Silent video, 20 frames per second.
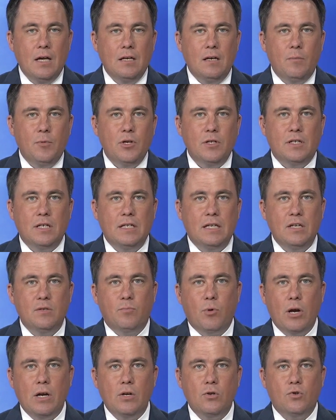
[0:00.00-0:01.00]
WNCT's
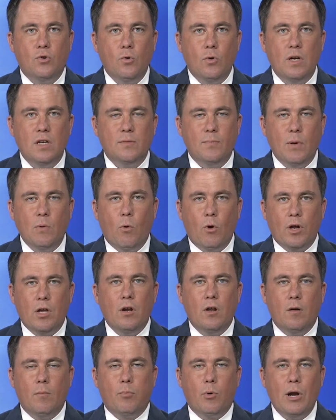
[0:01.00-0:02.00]
Brandon Truitt has been
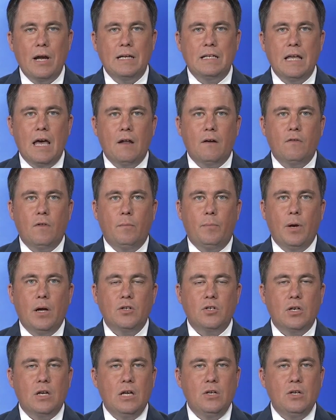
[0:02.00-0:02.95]
working on a breakdown of the budget.